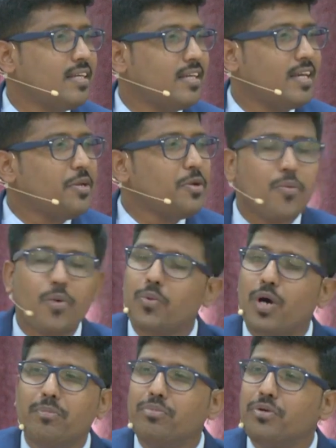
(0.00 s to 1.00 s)
And you know what?
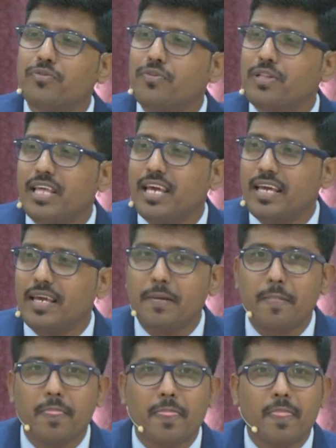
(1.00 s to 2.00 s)
One beautiful thing.
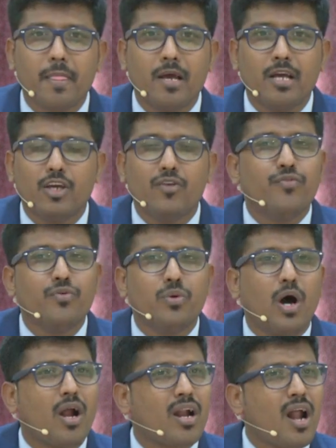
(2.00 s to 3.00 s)
If you
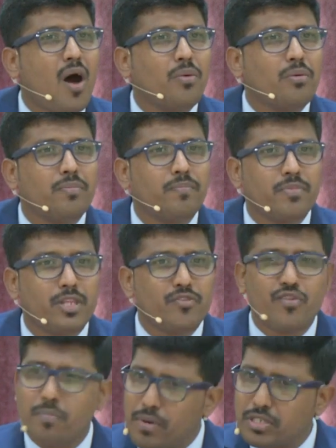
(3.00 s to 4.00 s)
are around, if
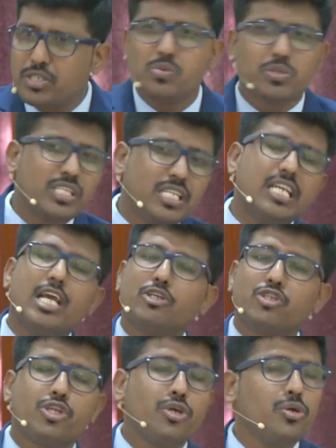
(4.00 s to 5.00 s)
a person was sitting
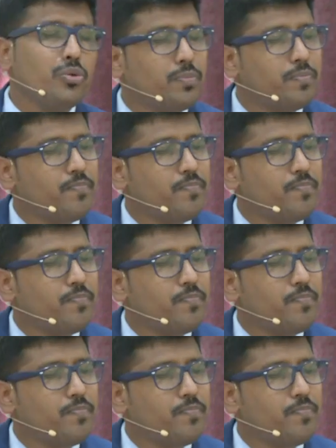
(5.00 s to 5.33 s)
next to you,